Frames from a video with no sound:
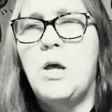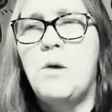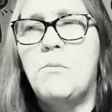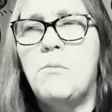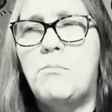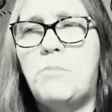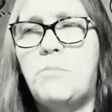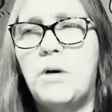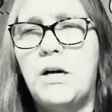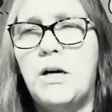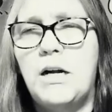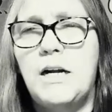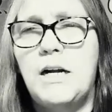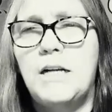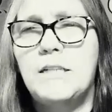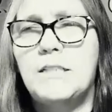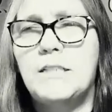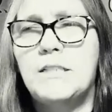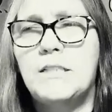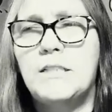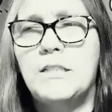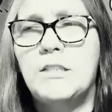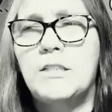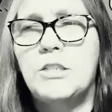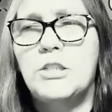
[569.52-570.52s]

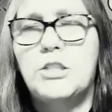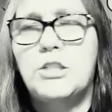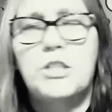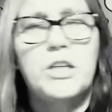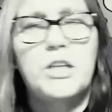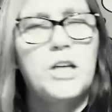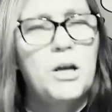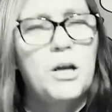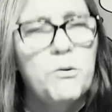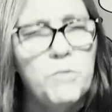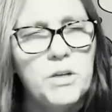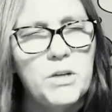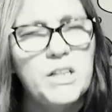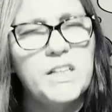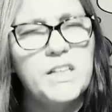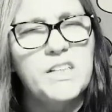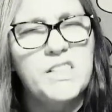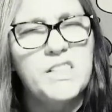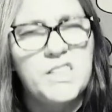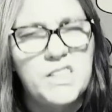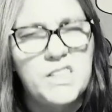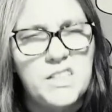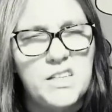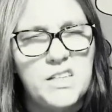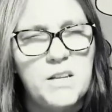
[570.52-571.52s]
But she got really
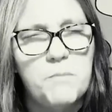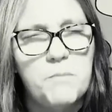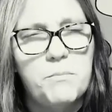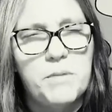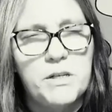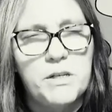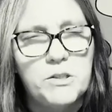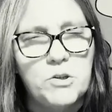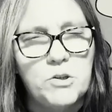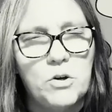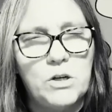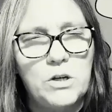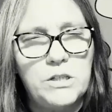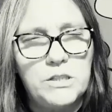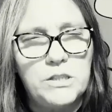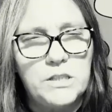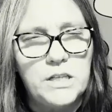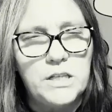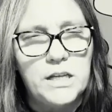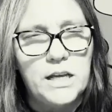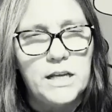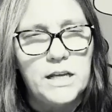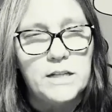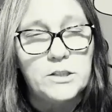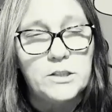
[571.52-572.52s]
snippy towards
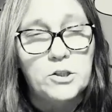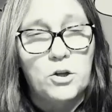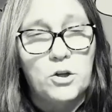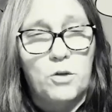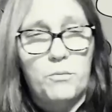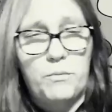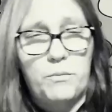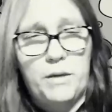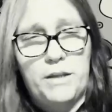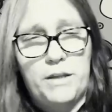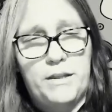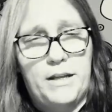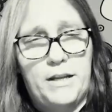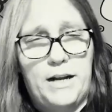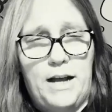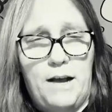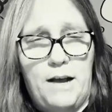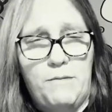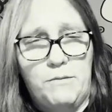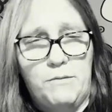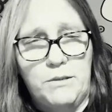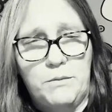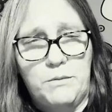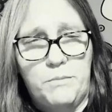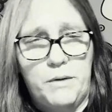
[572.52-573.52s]
the end, told me that I
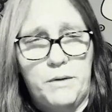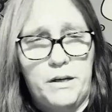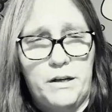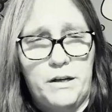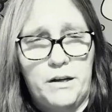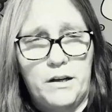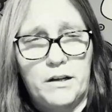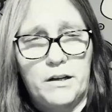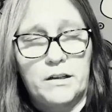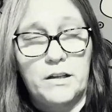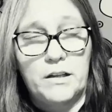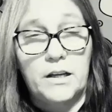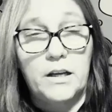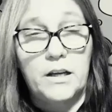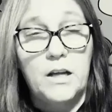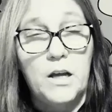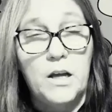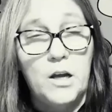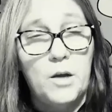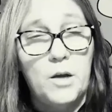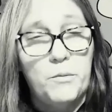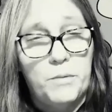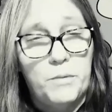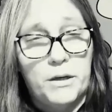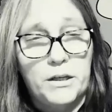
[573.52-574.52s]
was being ugly
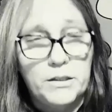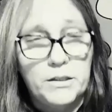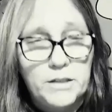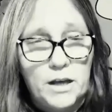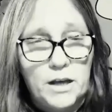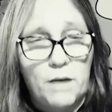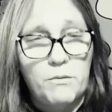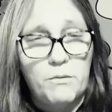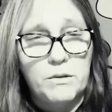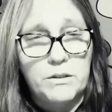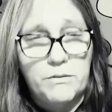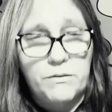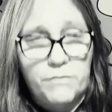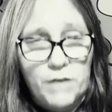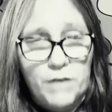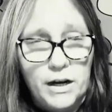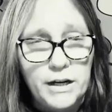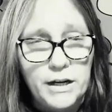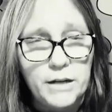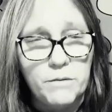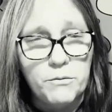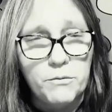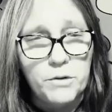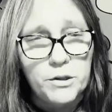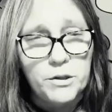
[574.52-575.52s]
because I was
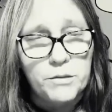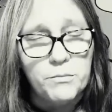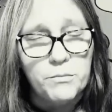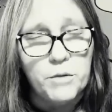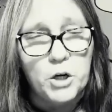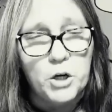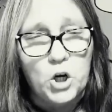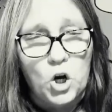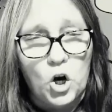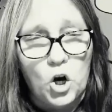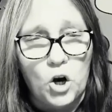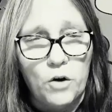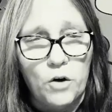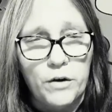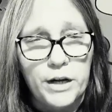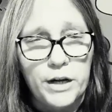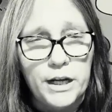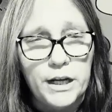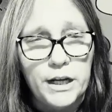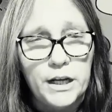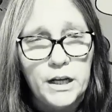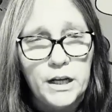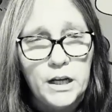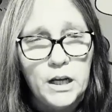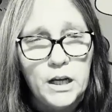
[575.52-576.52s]
fighting with
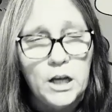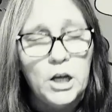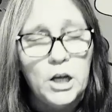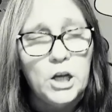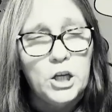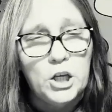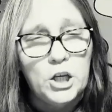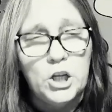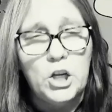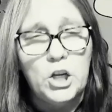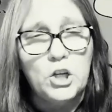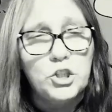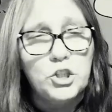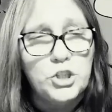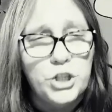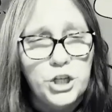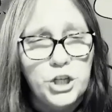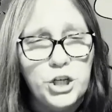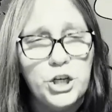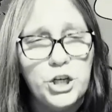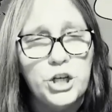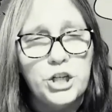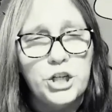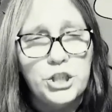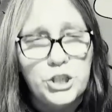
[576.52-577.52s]
Mecari. You know, she
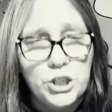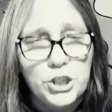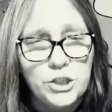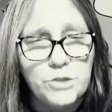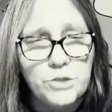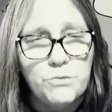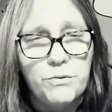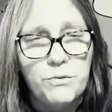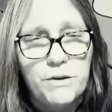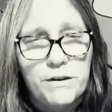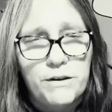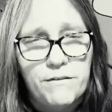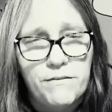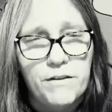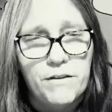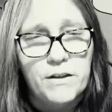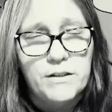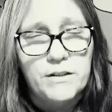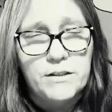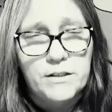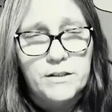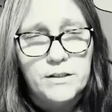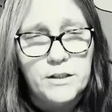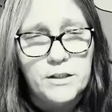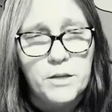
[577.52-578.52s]
could have just
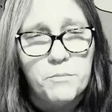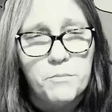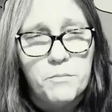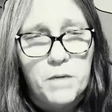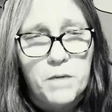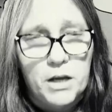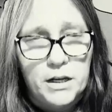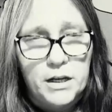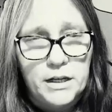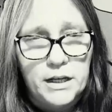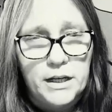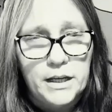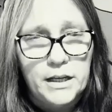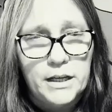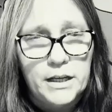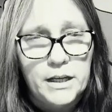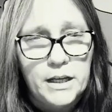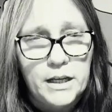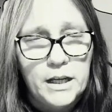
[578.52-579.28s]
refunded the money.